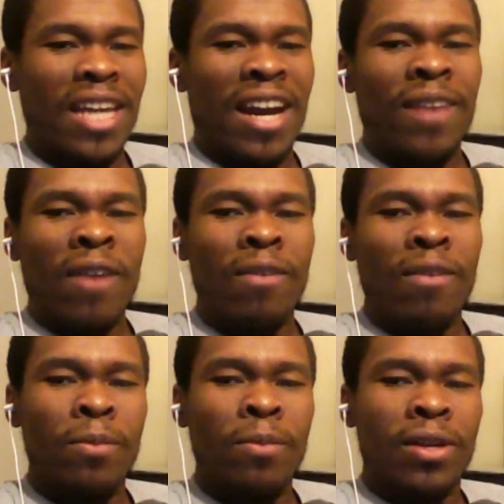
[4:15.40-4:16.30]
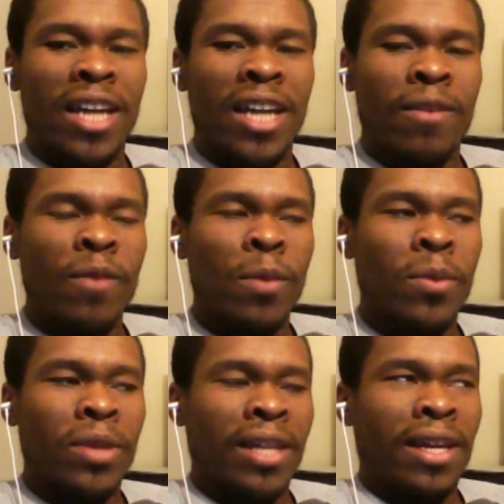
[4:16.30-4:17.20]
Yeah, I remember. Yeah, I
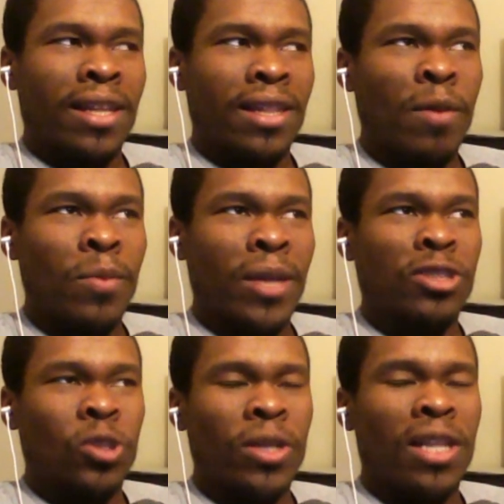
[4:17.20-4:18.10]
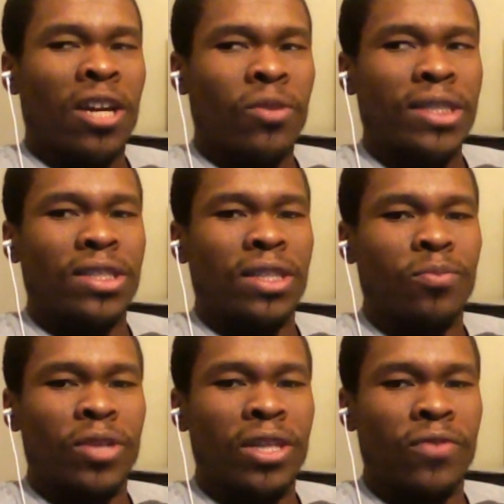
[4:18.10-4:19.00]
remember that. I remember that storyline of wrestling
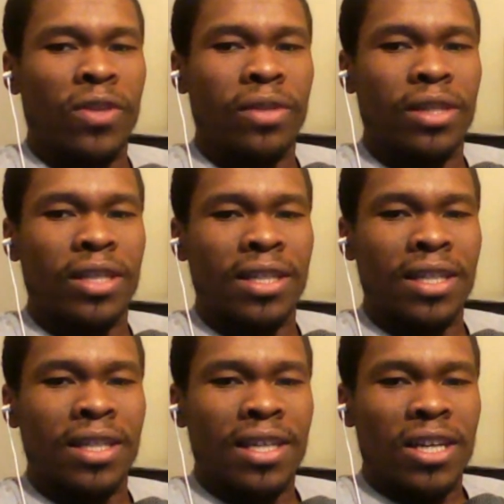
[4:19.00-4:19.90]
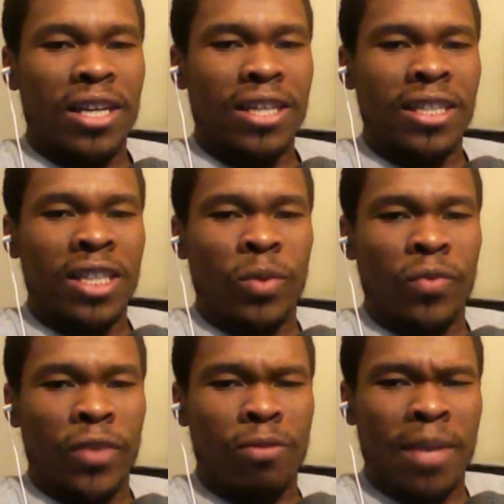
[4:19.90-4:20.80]
pretty vividly, because it ended up with
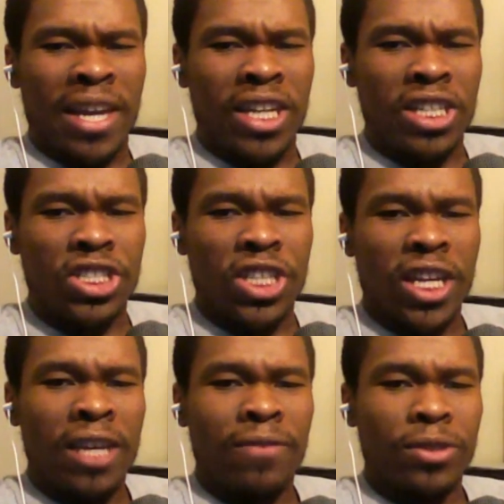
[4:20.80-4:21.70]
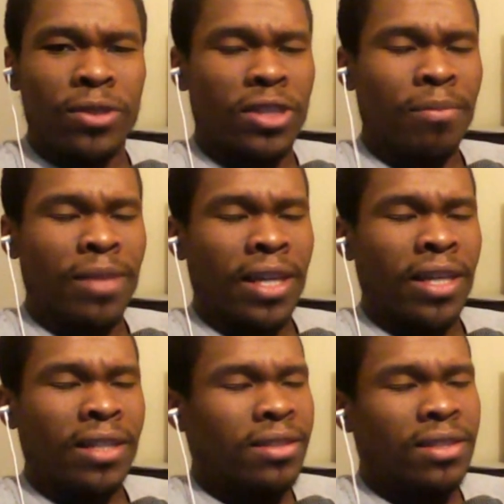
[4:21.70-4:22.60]
Vince McMahon getting shaved or
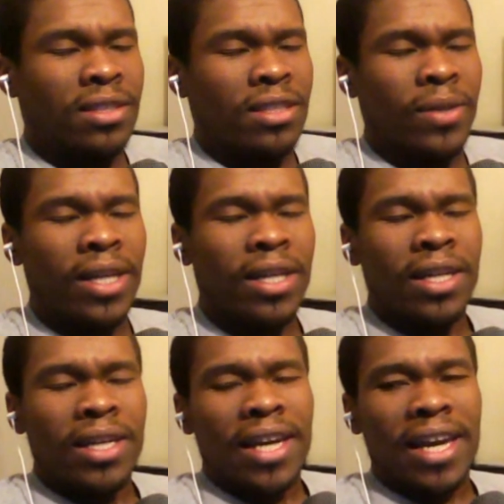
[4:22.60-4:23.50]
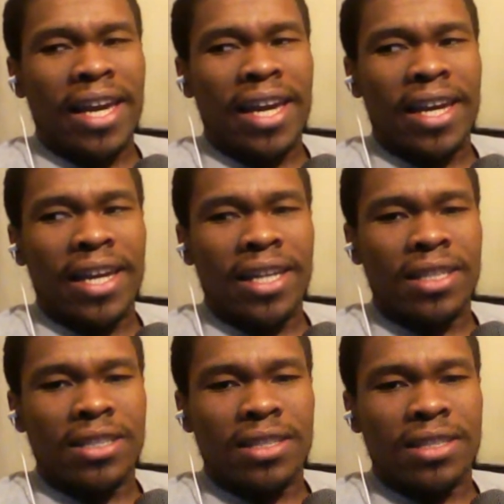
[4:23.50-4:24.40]
something, and
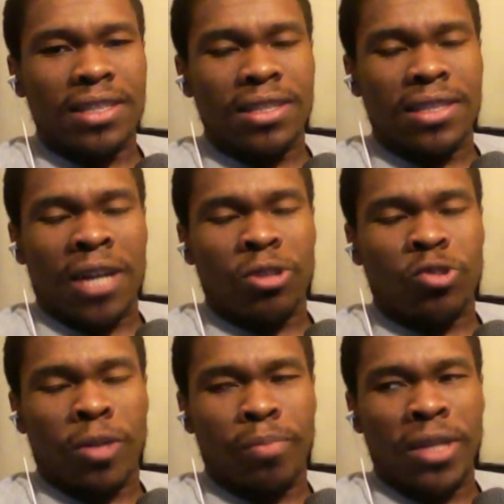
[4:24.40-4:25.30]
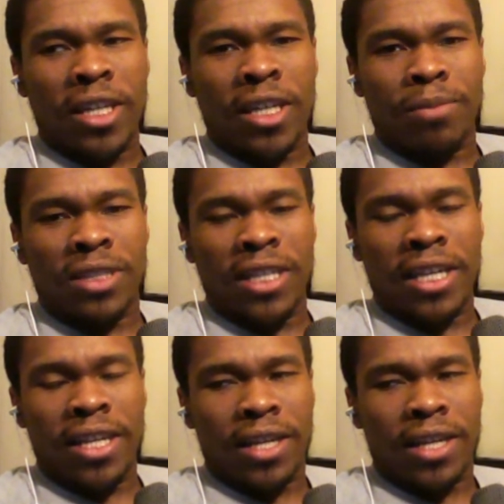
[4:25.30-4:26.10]
Donald Trump beating up CNN.